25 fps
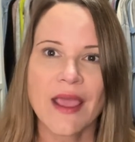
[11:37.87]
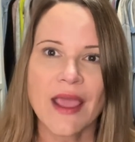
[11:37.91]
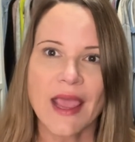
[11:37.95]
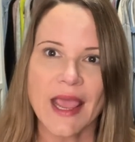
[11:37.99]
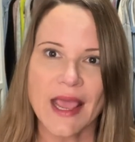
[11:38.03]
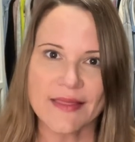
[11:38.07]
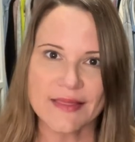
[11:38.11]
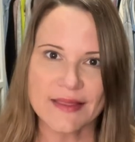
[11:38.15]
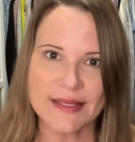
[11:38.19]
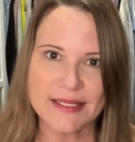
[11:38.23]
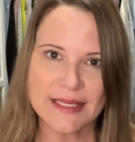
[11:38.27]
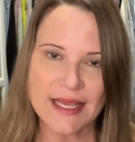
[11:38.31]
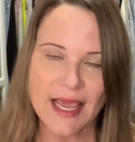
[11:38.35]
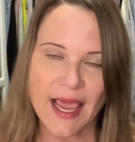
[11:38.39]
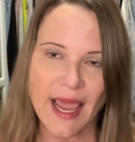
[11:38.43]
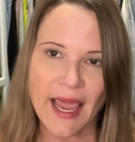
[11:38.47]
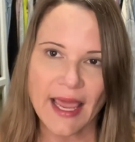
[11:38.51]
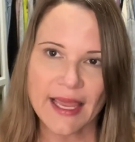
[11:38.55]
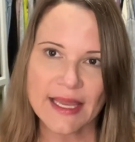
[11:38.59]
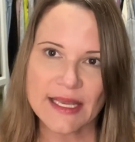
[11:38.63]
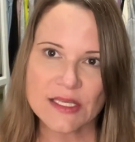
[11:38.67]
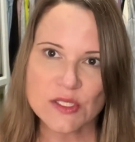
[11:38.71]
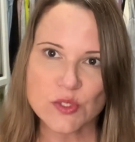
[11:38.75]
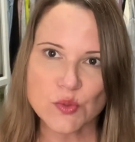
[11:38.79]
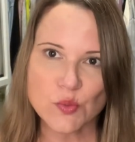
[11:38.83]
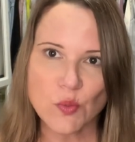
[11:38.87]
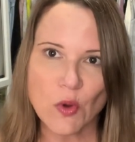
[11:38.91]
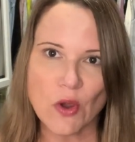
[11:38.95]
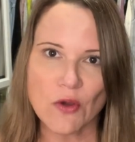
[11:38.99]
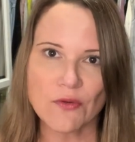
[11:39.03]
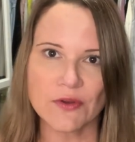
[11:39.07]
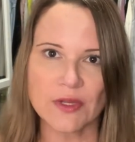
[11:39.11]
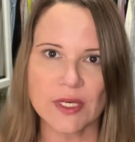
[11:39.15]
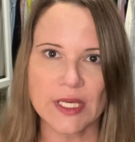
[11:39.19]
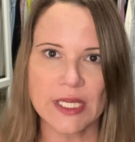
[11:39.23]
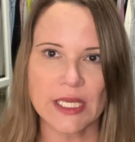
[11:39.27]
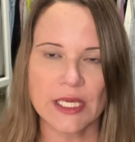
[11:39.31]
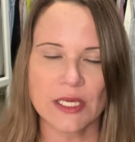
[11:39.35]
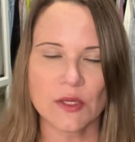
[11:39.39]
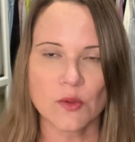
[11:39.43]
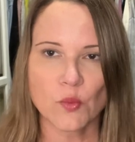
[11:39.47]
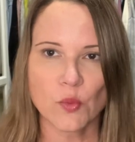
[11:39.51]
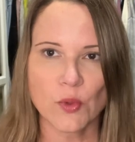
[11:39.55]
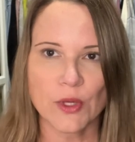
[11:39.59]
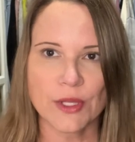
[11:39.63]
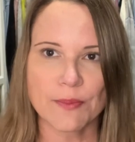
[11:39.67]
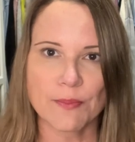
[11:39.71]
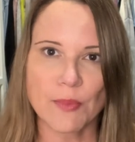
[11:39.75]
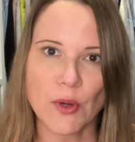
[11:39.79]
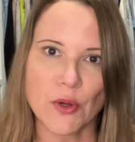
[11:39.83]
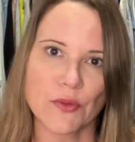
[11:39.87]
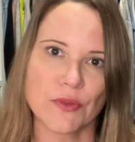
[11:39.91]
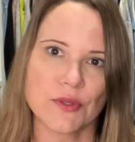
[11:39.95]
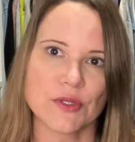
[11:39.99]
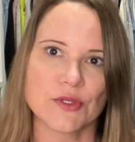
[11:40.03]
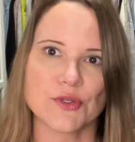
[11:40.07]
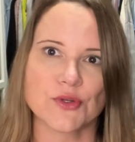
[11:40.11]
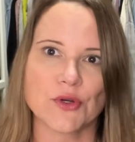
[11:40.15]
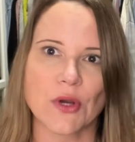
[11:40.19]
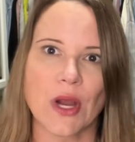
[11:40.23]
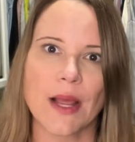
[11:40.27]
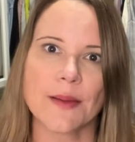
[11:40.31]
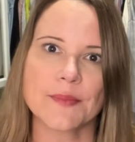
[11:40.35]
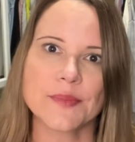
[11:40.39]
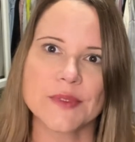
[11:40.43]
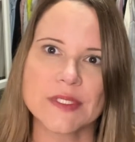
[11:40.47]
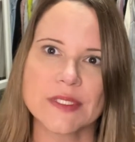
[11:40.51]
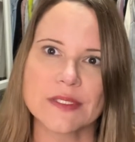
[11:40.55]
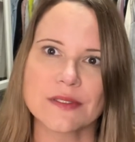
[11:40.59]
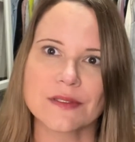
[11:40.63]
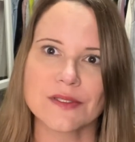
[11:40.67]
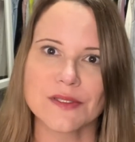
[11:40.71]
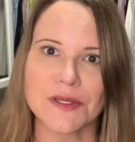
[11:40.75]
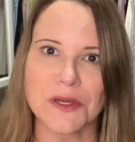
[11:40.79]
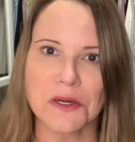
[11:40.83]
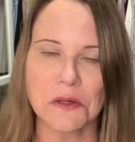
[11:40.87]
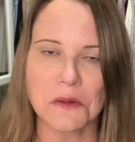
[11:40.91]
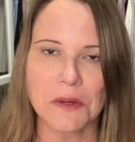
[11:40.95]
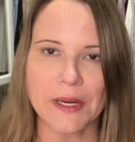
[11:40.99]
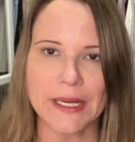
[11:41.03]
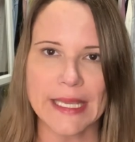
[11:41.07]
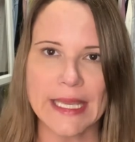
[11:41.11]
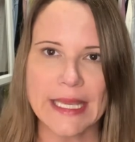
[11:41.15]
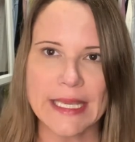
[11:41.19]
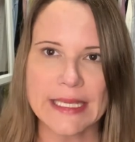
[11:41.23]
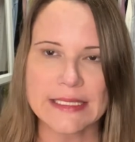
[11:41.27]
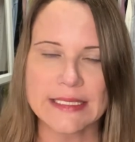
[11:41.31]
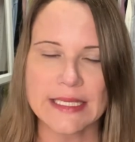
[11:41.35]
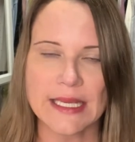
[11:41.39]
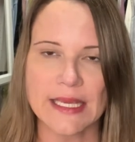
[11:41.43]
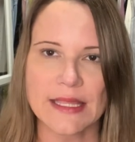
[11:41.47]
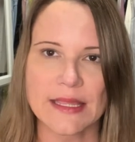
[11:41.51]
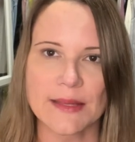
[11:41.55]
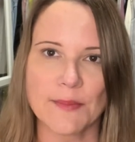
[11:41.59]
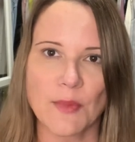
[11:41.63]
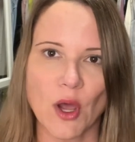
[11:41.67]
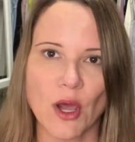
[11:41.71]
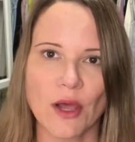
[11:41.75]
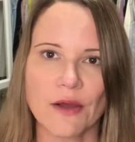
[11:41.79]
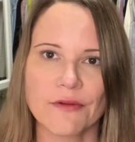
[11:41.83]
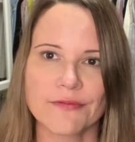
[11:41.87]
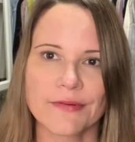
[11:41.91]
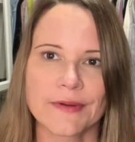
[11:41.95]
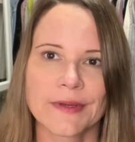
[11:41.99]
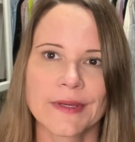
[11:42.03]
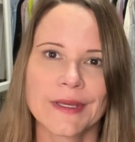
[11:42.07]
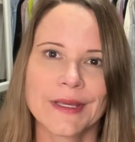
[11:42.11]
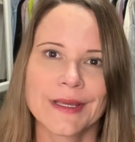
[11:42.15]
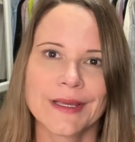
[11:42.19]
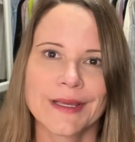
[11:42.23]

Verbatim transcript: And the tag is woven in with both the straps, so I can't take them off.